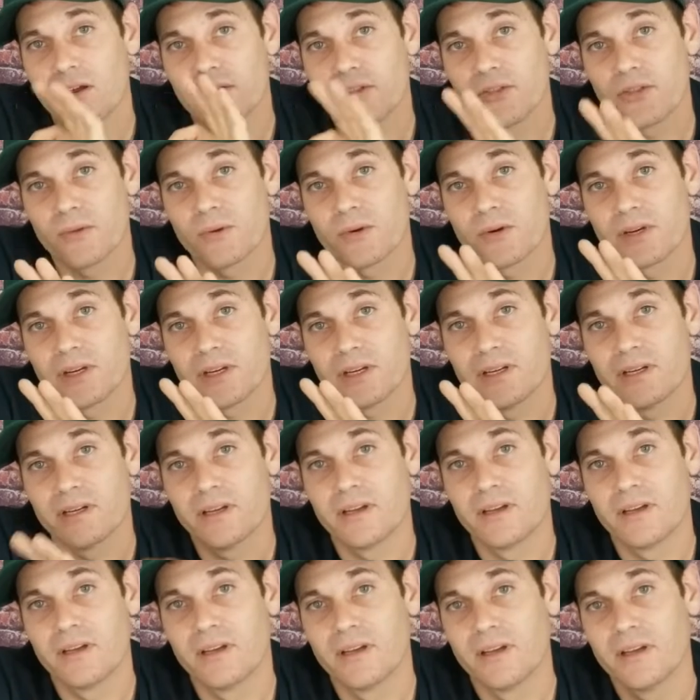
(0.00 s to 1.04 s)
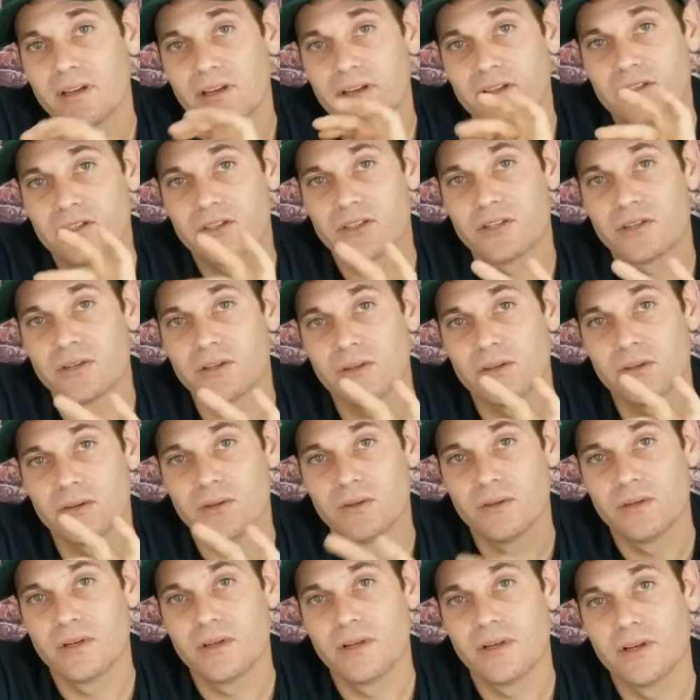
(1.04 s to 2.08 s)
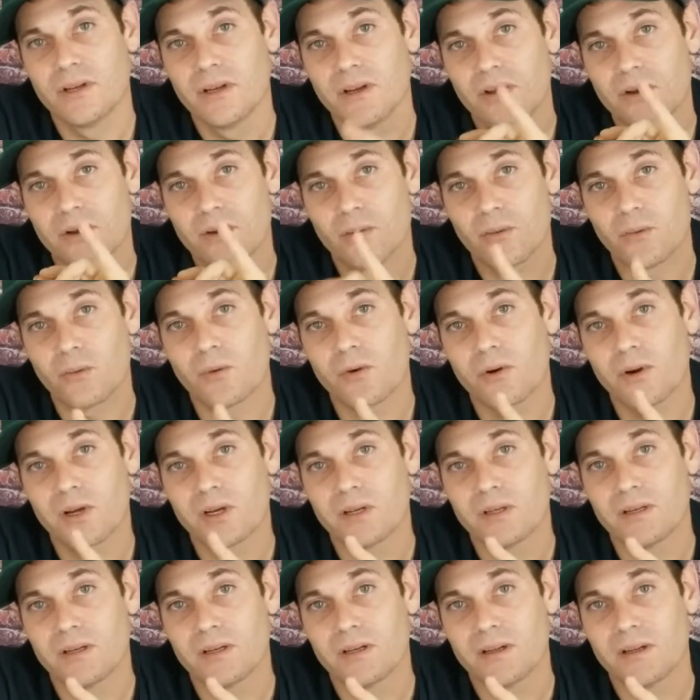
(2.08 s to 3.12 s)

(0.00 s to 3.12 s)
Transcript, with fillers: three, two, one.